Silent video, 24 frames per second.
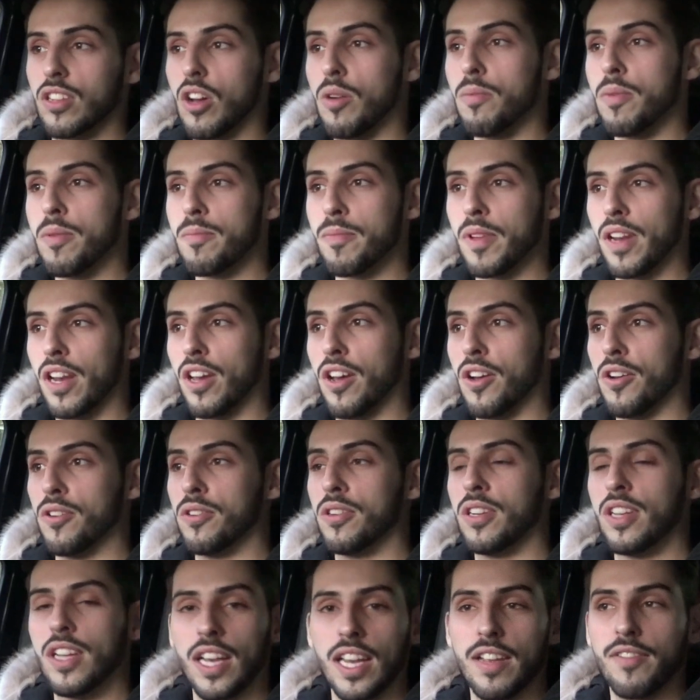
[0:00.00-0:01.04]
Comment below,
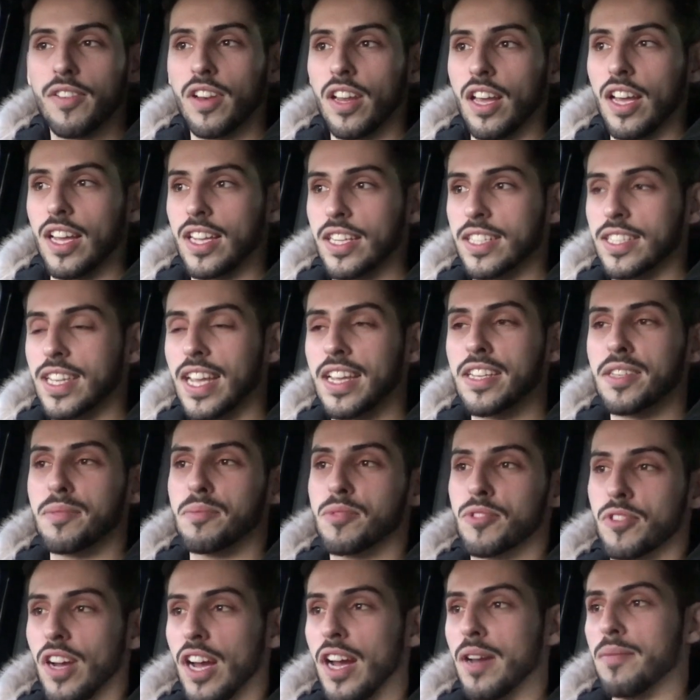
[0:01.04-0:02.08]
leave a like, stay
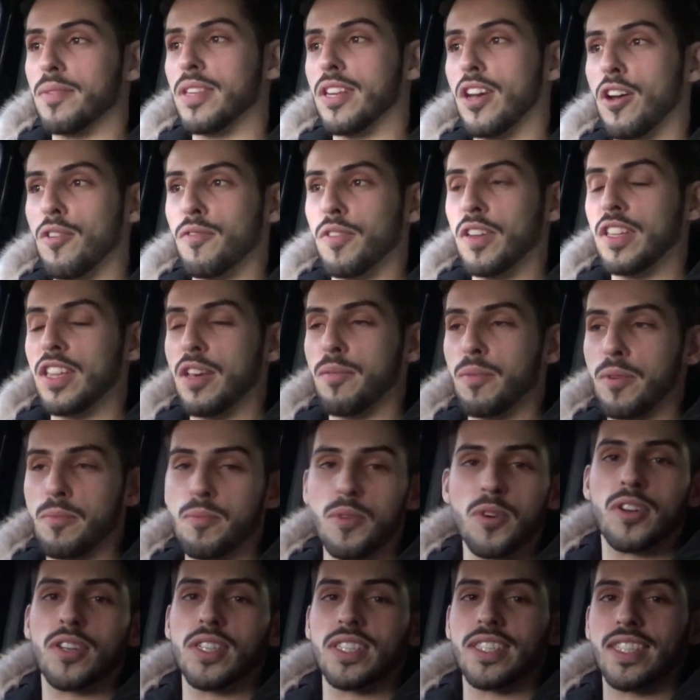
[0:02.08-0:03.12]
subscribed, and hopefully there'll be
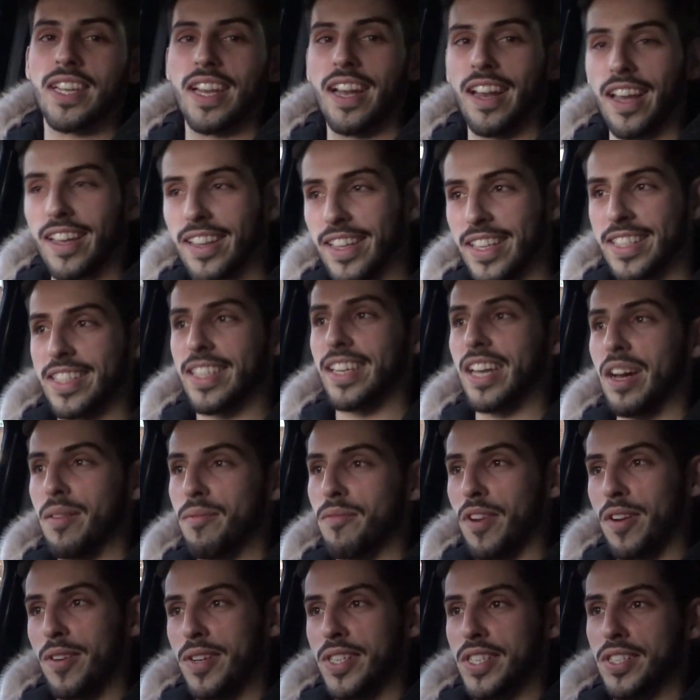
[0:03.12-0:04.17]
more content like this to come
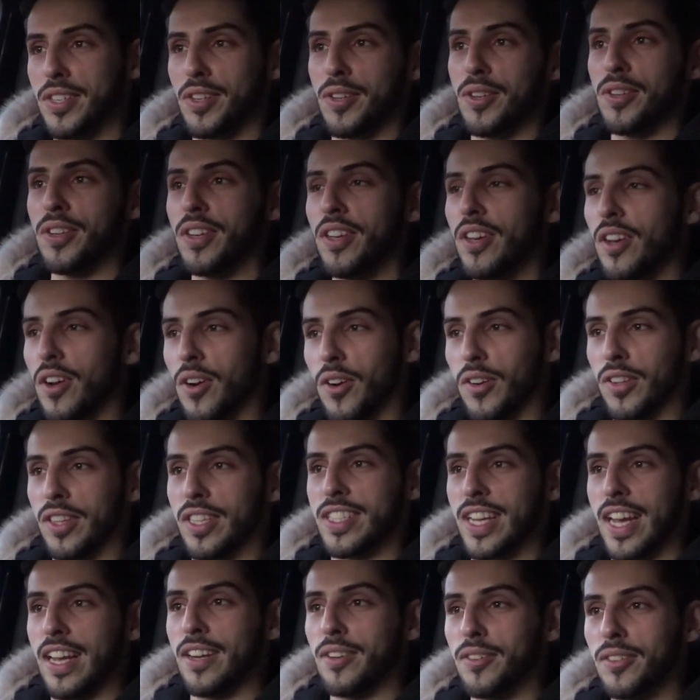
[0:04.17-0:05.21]
very soon on the
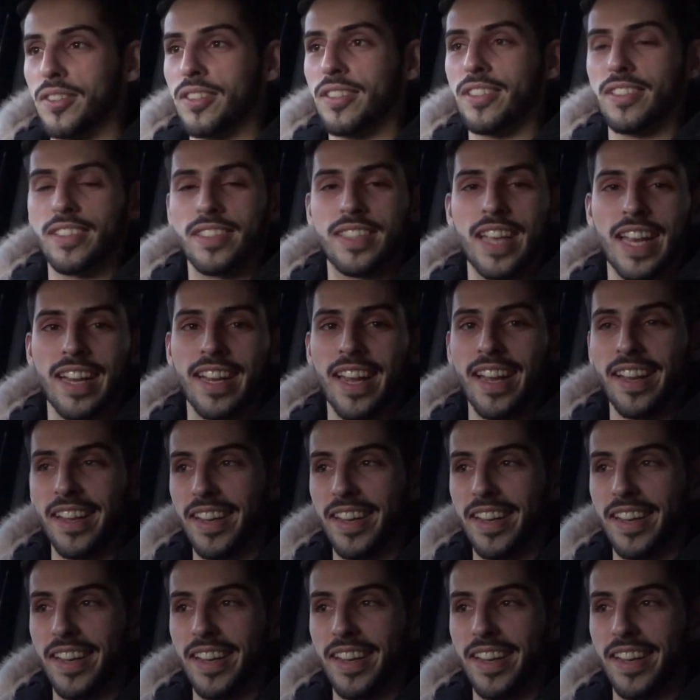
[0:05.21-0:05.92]
channel. Take care,